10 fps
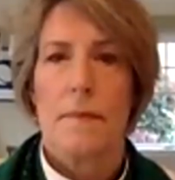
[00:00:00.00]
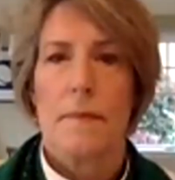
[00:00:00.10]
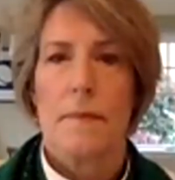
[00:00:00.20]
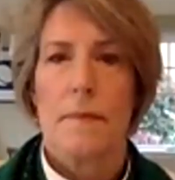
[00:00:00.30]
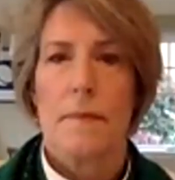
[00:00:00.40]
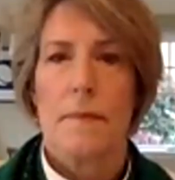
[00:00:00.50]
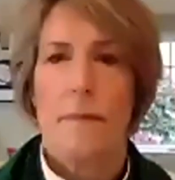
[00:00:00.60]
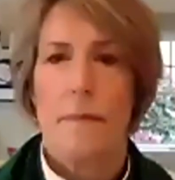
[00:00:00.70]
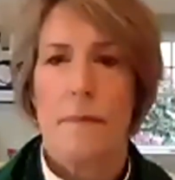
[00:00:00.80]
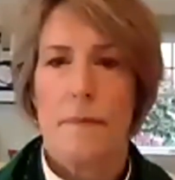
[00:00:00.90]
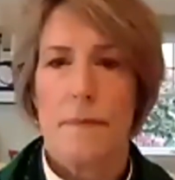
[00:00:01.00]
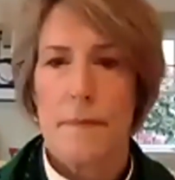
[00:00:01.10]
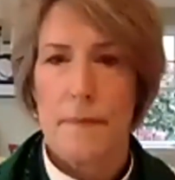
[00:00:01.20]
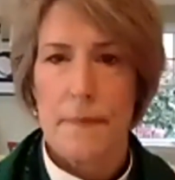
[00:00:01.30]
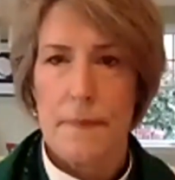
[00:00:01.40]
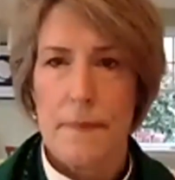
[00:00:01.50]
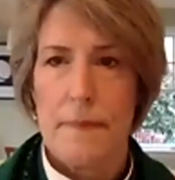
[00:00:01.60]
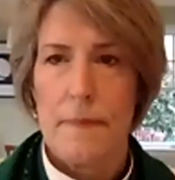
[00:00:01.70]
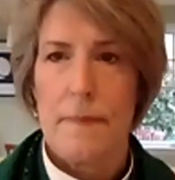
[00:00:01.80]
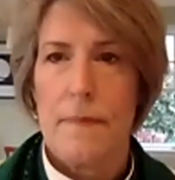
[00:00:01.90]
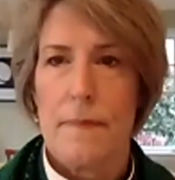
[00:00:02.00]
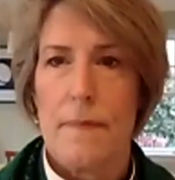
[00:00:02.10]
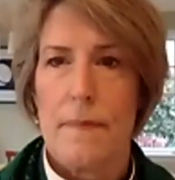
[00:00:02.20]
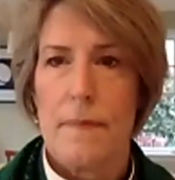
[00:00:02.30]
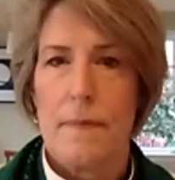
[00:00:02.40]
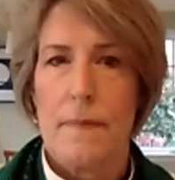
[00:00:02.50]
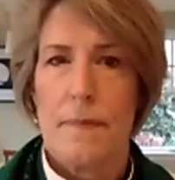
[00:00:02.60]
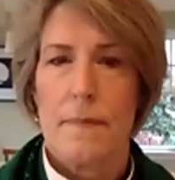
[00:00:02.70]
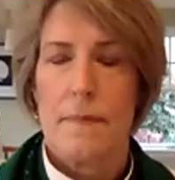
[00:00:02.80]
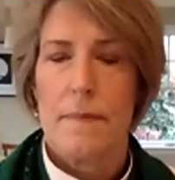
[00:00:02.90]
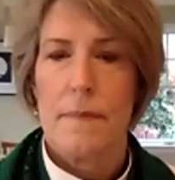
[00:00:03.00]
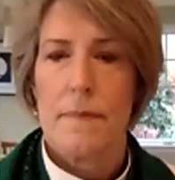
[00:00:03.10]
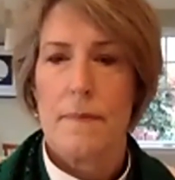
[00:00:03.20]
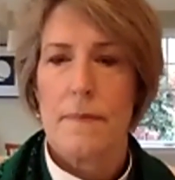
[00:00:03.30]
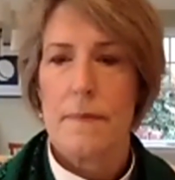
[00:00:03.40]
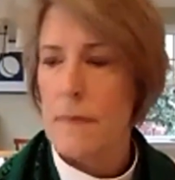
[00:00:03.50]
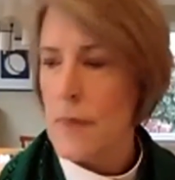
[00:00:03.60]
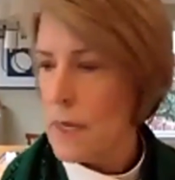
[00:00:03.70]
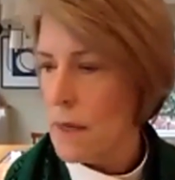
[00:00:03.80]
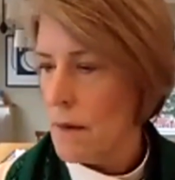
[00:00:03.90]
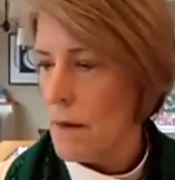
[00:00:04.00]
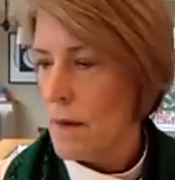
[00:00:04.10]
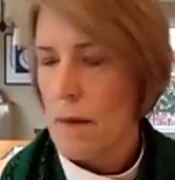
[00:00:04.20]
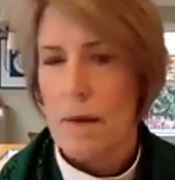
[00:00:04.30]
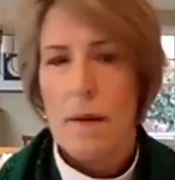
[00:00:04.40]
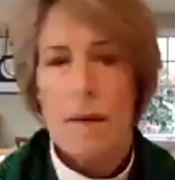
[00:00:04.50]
No one is speaking in this clip.